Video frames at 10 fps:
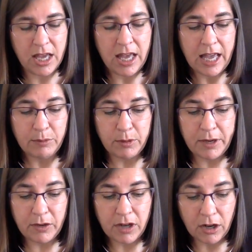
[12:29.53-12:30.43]
and
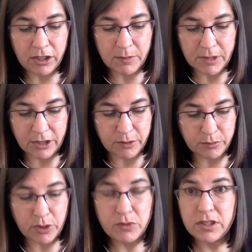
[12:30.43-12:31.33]
prepare an argument on the
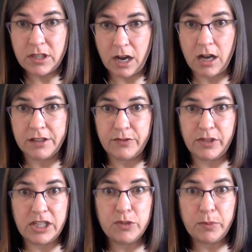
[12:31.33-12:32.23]
pros and cons for
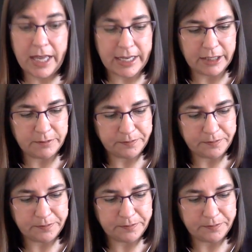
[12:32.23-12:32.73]
each planet.